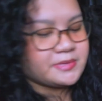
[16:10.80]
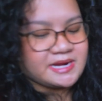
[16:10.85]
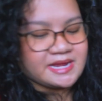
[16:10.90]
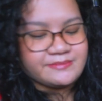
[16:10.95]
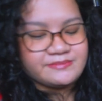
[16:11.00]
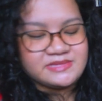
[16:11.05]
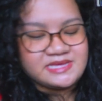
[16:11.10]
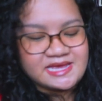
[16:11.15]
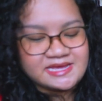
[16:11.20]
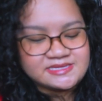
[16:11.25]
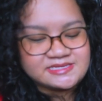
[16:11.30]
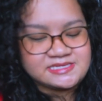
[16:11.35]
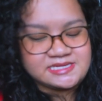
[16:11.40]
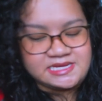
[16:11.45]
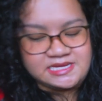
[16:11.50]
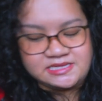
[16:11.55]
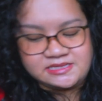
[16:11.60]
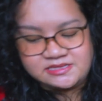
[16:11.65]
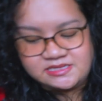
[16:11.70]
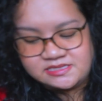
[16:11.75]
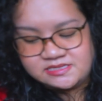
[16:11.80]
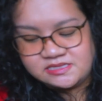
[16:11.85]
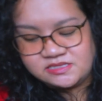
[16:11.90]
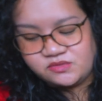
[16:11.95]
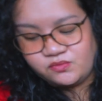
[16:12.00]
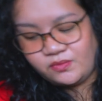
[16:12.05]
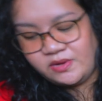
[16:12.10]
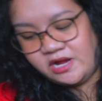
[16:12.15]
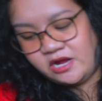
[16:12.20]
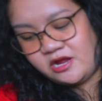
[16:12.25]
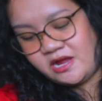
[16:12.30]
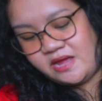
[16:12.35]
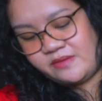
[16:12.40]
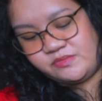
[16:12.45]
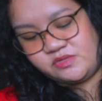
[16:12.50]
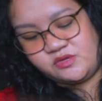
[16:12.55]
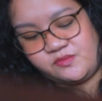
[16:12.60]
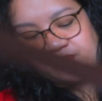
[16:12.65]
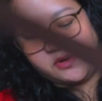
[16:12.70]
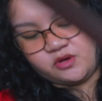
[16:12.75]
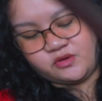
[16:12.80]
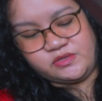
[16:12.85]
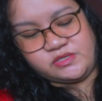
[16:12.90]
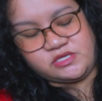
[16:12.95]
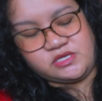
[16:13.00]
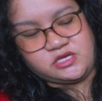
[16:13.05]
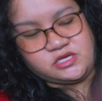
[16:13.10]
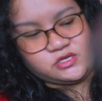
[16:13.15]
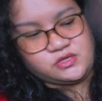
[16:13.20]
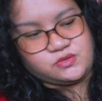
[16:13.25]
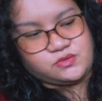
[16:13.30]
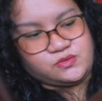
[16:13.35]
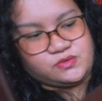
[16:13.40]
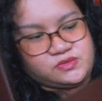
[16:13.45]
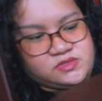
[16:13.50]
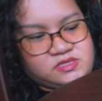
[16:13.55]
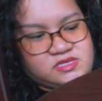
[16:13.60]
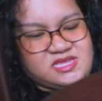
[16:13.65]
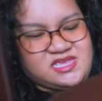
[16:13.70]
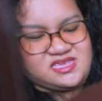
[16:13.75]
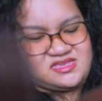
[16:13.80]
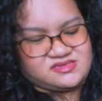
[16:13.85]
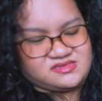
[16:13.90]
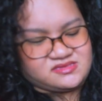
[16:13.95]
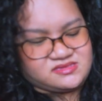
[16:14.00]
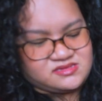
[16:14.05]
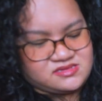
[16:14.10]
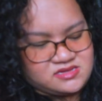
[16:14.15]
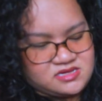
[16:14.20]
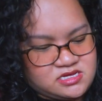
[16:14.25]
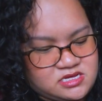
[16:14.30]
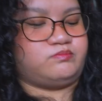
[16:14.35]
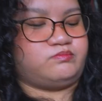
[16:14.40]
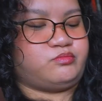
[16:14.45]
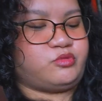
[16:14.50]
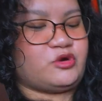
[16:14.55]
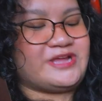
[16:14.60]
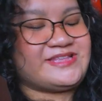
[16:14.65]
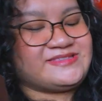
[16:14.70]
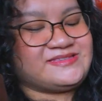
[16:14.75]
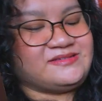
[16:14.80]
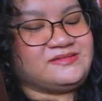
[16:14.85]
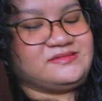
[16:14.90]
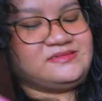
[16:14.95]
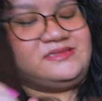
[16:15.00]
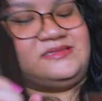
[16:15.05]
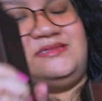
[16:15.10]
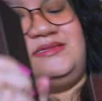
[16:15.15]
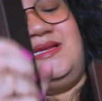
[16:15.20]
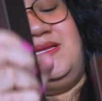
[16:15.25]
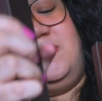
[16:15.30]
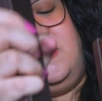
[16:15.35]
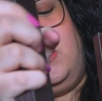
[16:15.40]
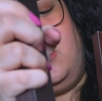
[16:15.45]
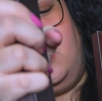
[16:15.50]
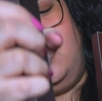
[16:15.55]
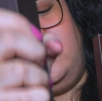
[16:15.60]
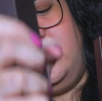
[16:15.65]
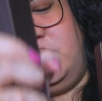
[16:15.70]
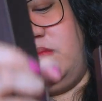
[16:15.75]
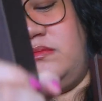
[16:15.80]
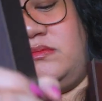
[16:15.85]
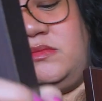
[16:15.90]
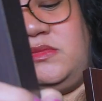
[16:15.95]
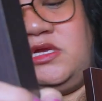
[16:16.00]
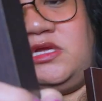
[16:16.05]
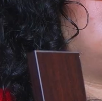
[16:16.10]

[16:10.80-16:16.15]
I'm guessing this is where I'm supposed to use these pretzels, as I call them.